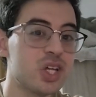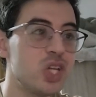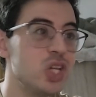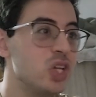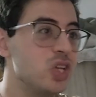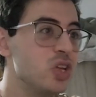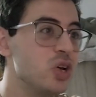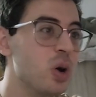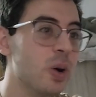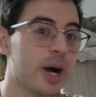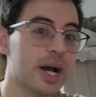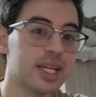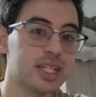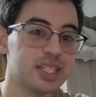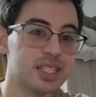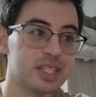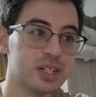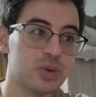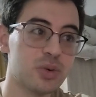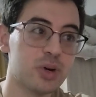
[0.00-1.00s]
no
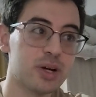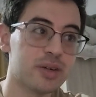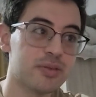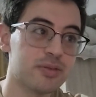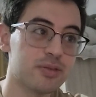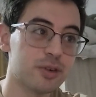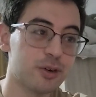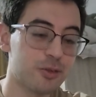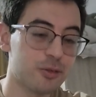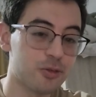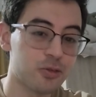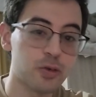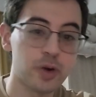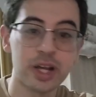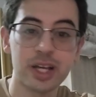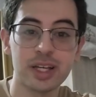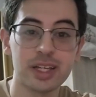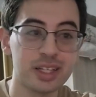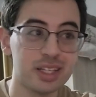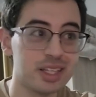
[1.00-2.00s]
idea what the
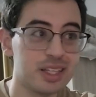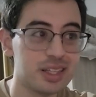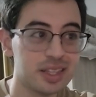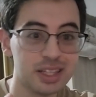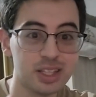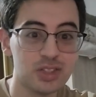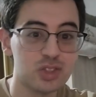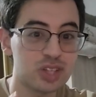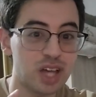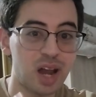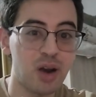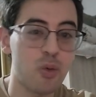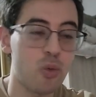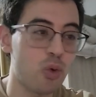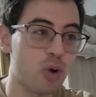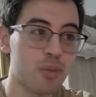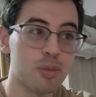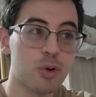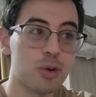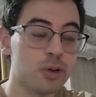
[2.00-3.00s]
frick this kind of
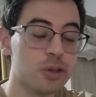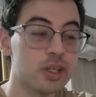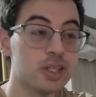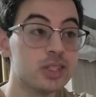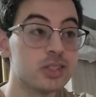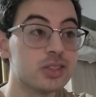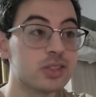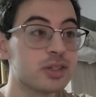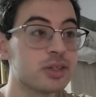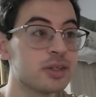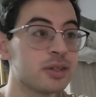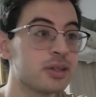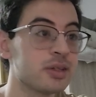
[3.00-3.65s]
wormhole is.